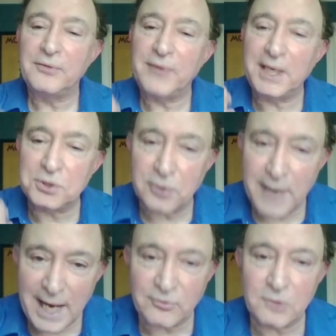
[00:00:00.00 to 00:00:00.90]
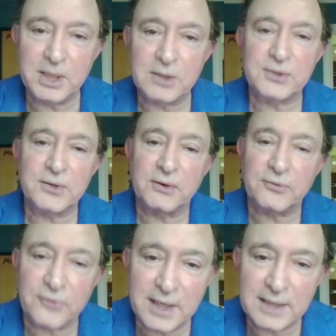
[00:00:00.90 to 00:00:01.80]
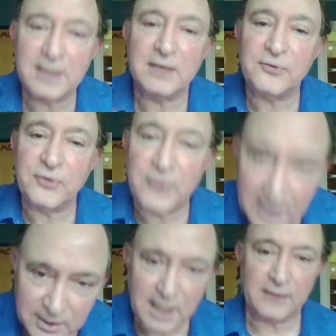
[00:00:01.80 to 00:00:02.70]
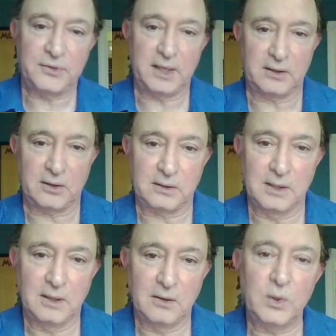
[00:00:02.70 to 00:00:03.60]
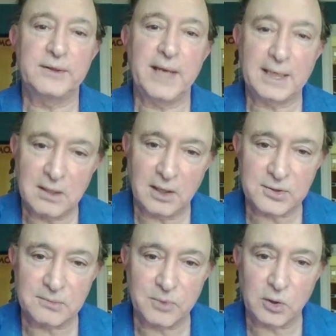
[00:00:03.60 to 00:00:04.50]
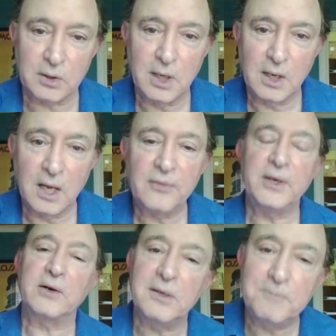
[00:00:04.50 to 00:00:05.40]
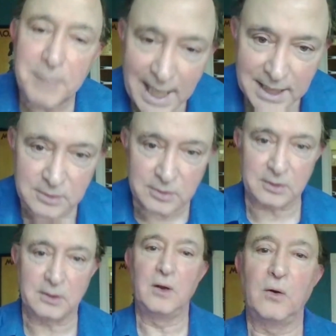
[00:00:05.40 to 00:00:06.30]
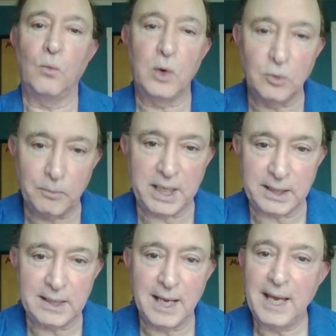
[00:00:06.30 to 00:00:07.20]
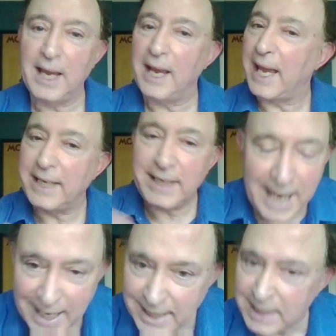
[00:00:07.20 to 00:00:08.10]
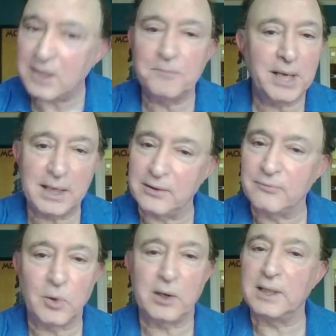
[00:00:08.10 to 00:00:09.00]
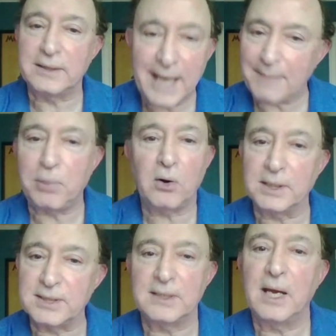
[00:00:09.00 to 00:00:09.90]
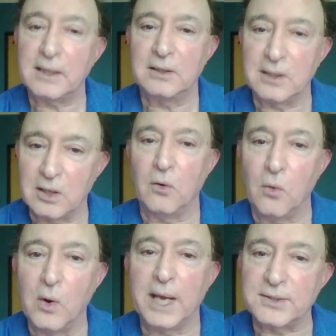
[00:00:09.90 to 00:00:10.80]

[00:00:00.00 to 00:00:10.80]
They travel because they're afraid that if they're not there with that customer, their competitor will be. And in any competitive market, that part's not going to go away.